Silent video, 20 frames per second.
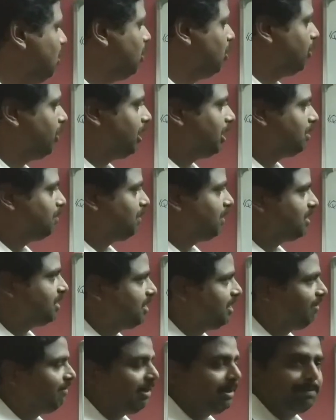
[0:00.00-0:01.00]
2x plus
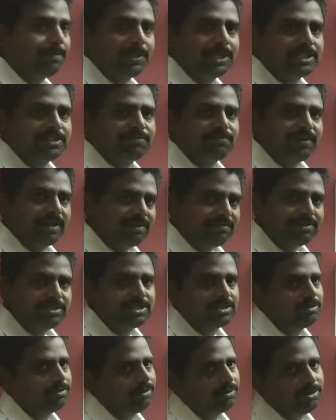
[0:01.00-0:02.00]
3y plus 5 is
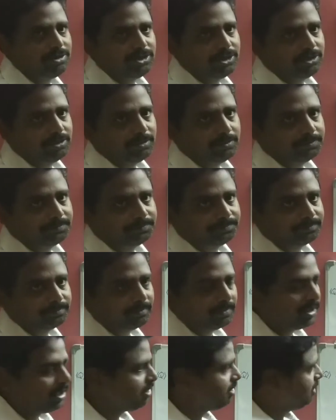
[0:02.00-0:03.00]
equal to 0.
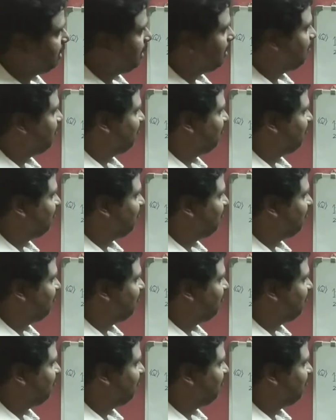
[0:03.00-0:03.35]
Same,